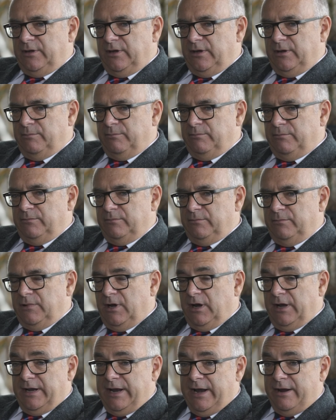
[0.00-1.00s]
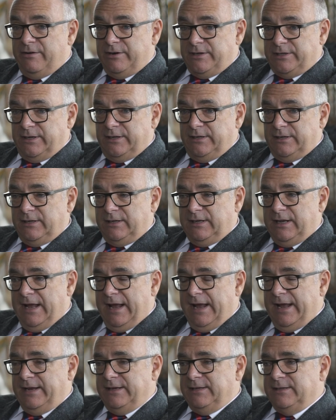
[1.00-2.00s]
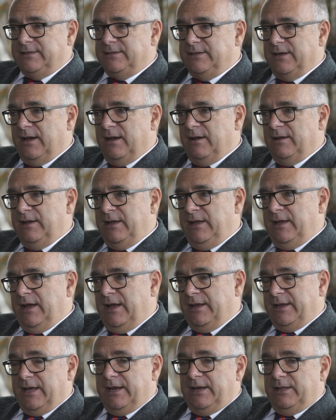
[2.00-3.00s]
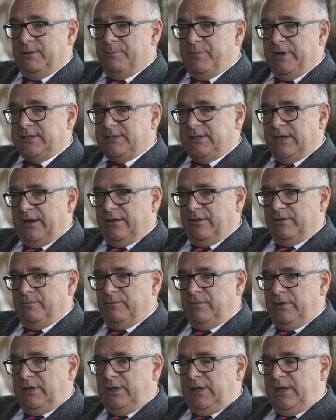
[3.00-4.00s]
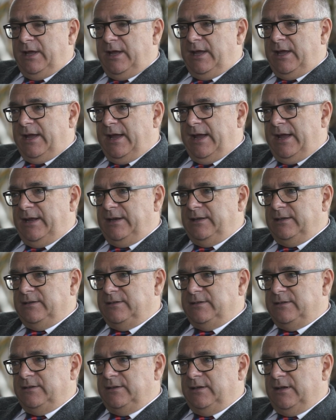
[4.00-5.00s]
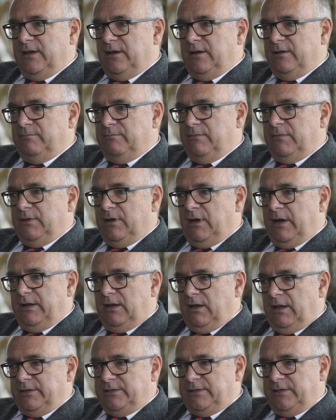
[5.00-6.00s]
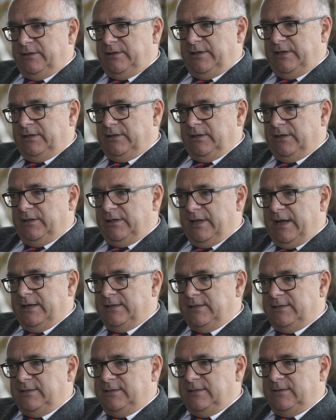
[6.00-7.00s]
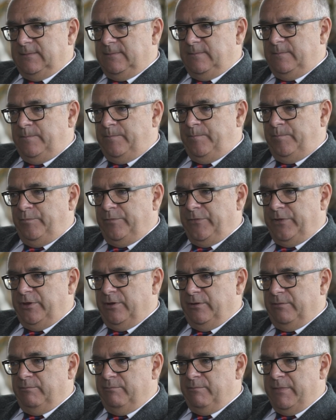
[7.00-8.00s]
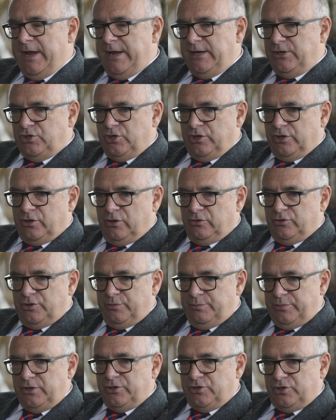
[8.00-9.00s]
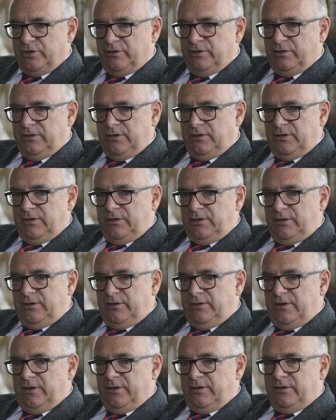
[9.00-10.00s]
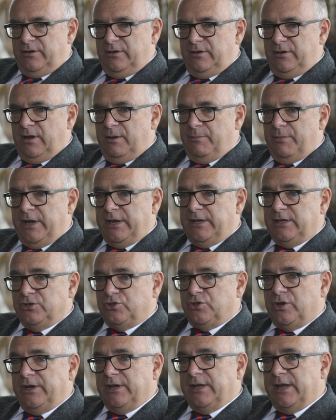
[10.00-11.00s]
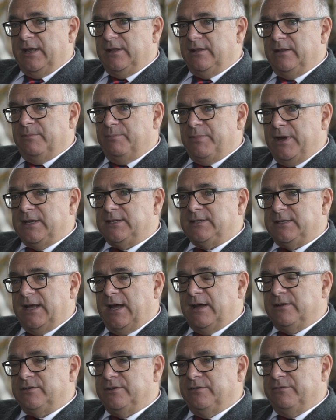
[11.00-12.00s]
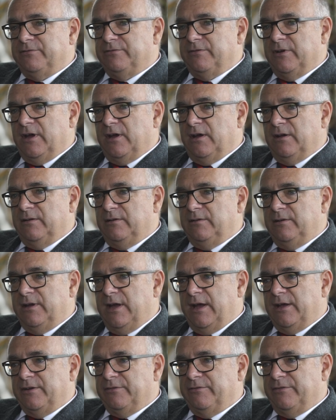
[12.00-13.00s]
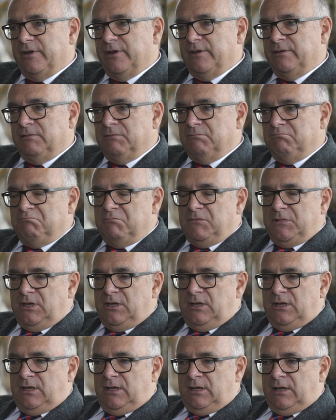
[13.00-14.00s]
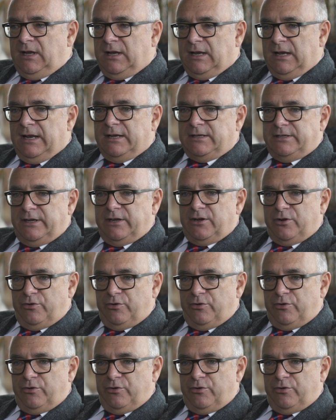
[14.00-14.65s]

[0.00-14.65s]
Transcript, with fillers: um, I inherited and uh, and getting the best out of them. And um, I'd like to think that that's the major contribution that I make is trying to get the best out of uh, out of a eclectic